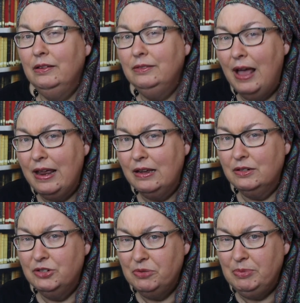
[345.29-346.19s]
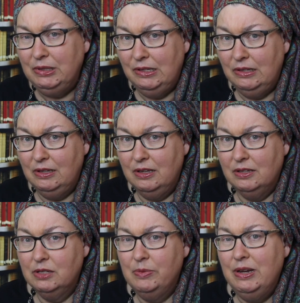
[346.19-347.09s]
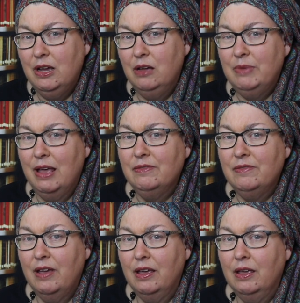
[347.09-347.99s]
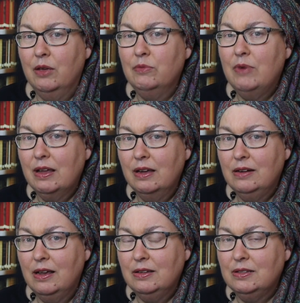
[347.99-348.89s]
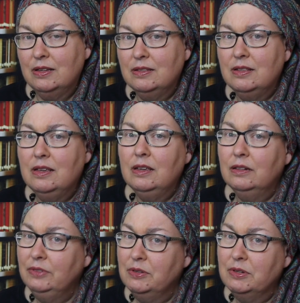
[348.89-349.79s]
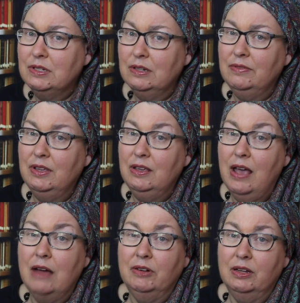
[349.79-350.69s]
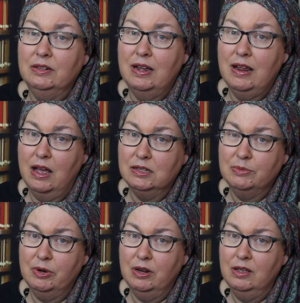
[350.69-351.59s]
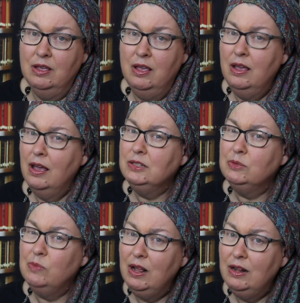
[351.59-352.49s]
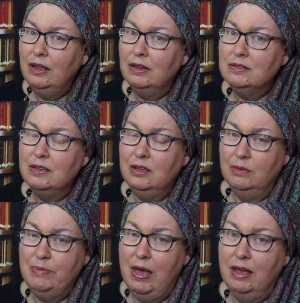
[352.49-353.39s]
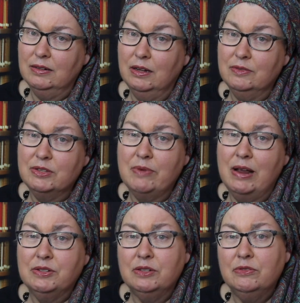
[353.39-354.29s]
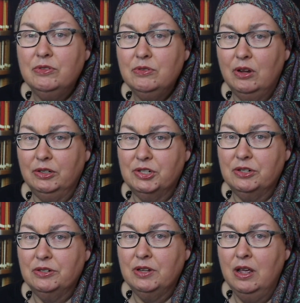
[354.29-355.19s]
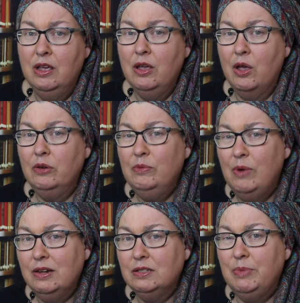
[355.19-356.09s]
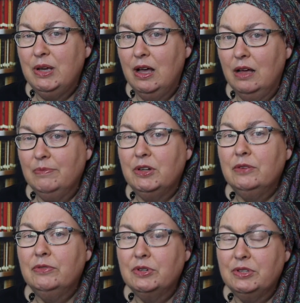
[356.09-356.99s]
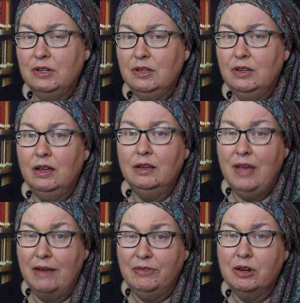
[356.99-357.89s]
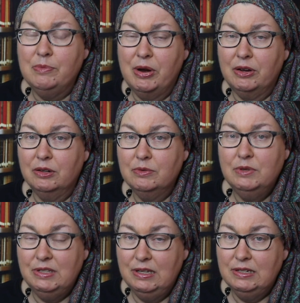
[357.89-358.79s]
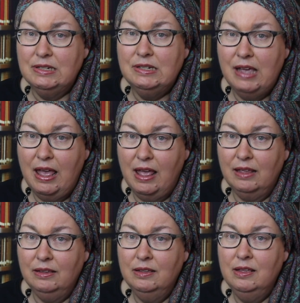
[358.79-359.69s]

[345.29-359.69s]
Like Jubilee, Sweet Home Cafe recognizes the influence of the African diaspora, as well as the impact of surrounding food cultures on what has become the diversity of African-American cuisine today.